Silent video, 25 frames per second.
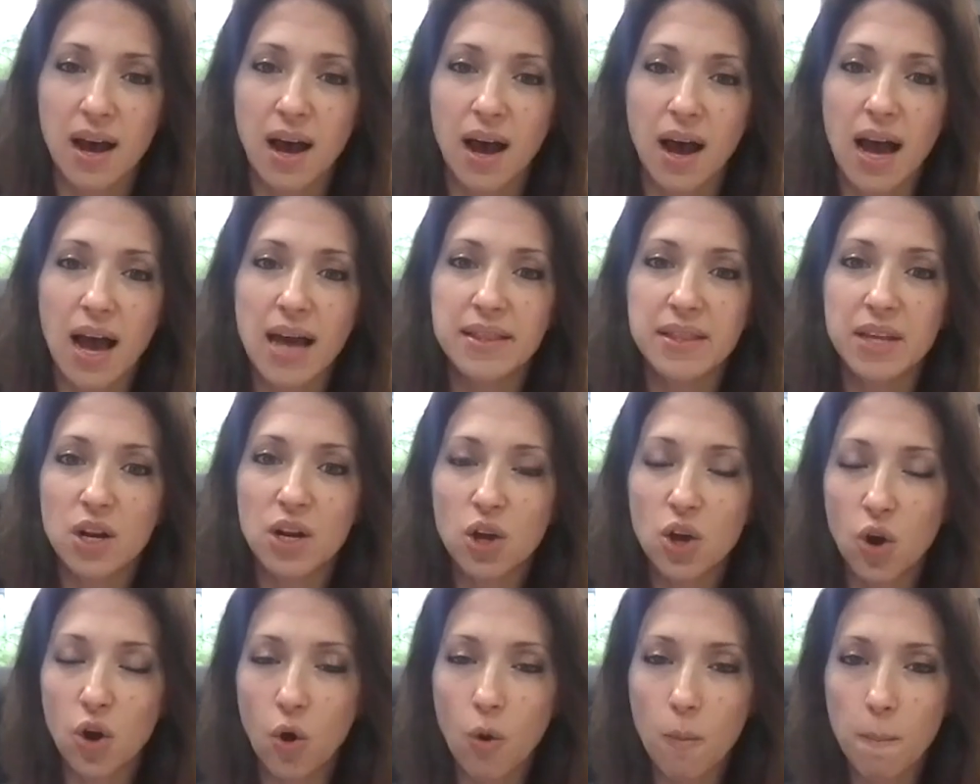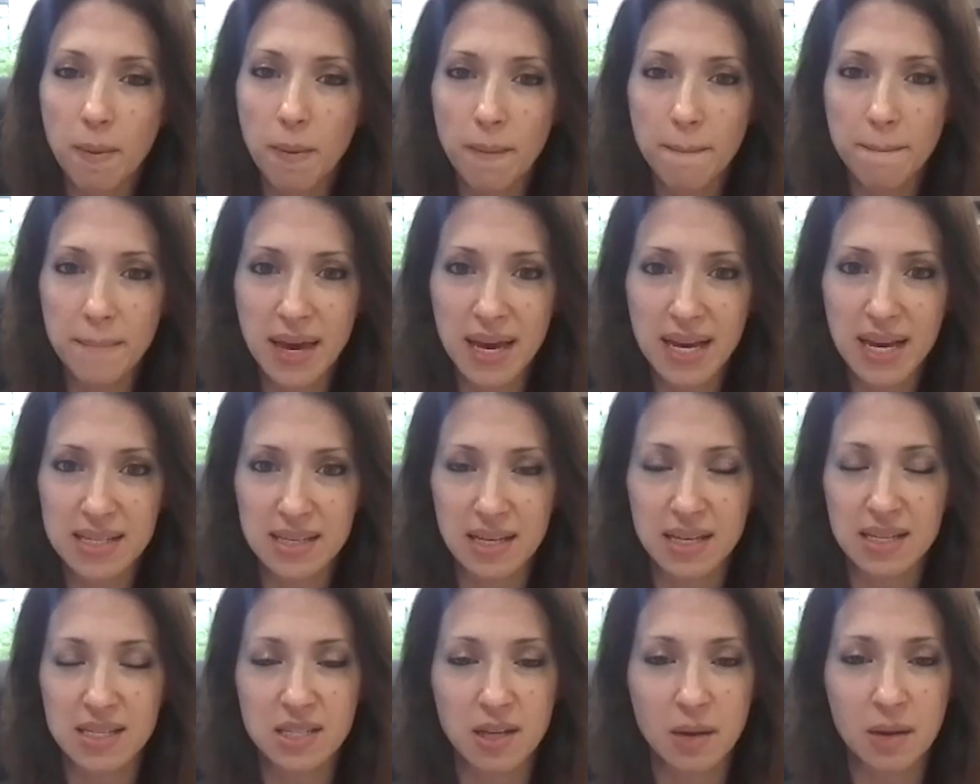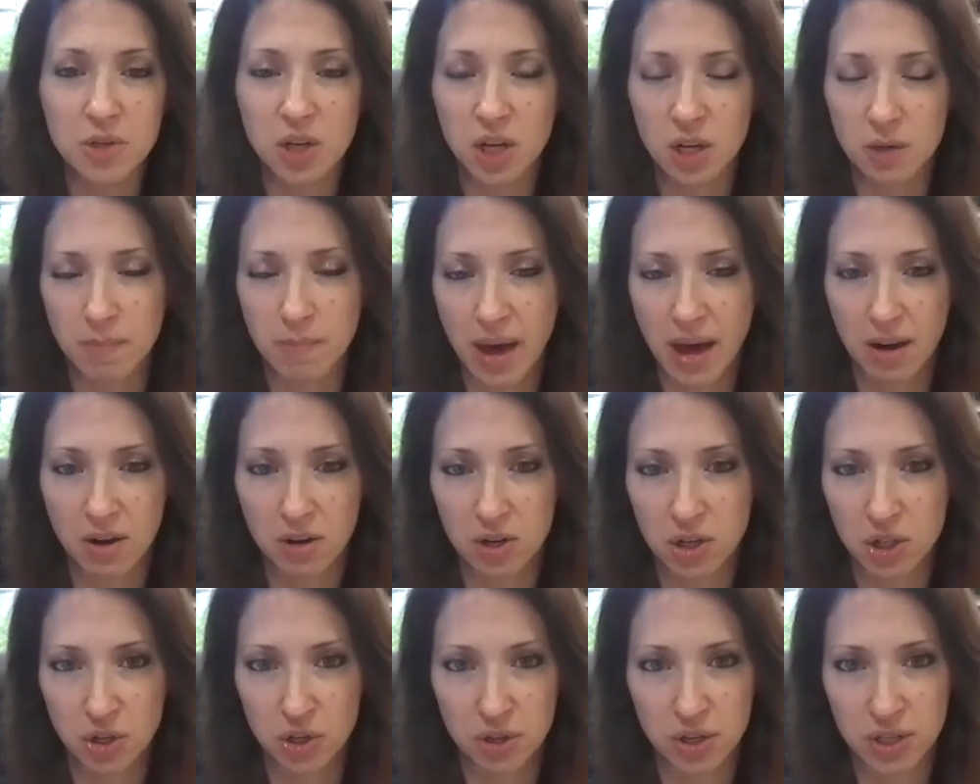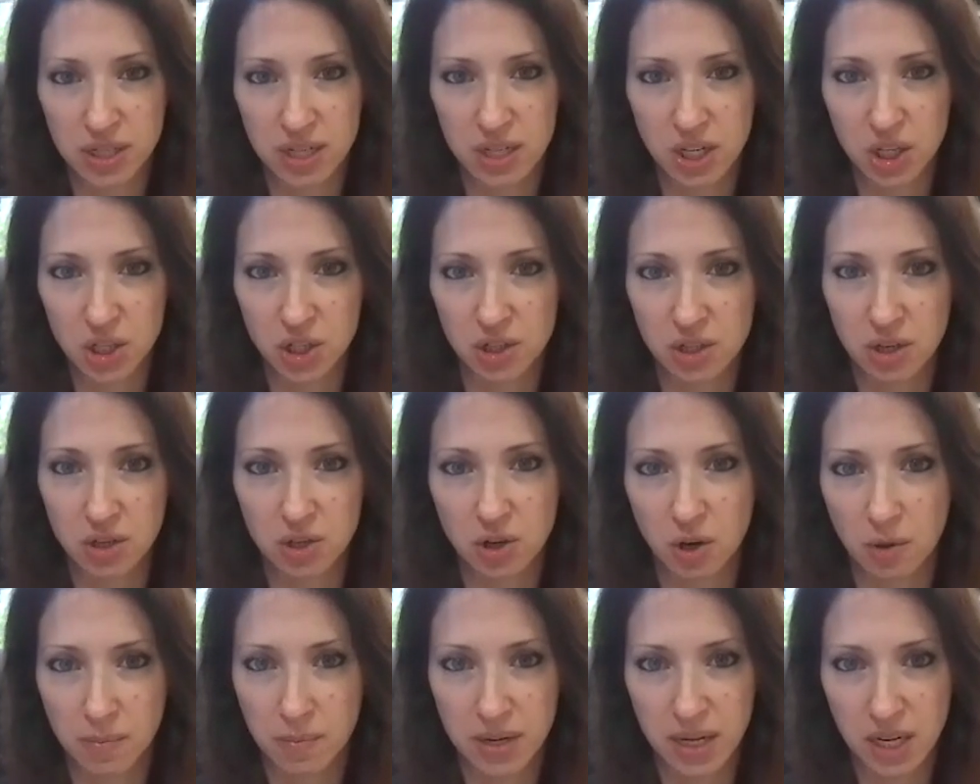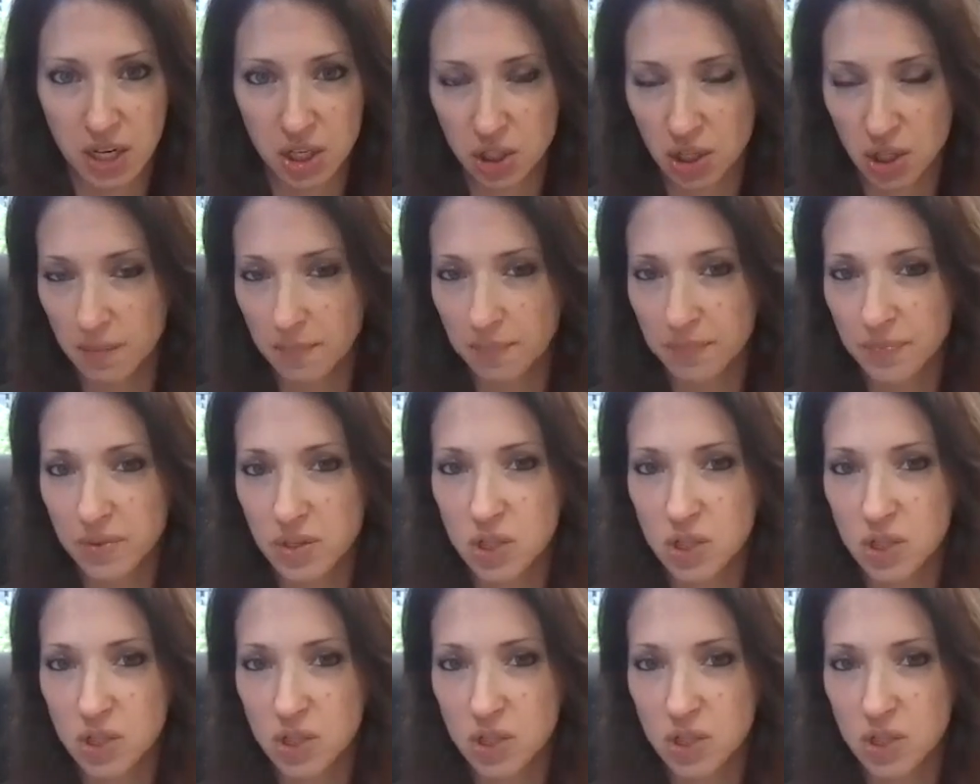And then COPA makes a subject matter jurisdiction determination.